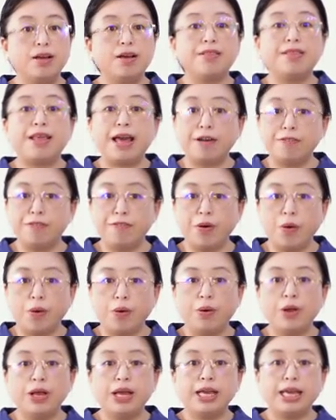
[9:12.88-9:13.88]

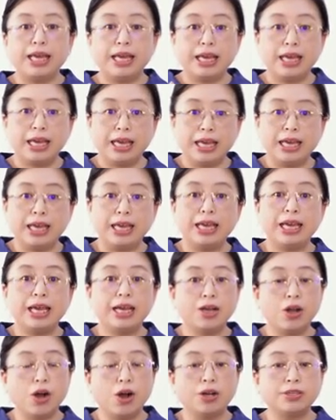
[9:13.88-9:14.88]
Therefore, E
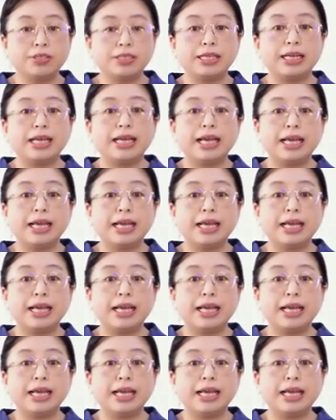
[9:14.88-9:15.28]
equals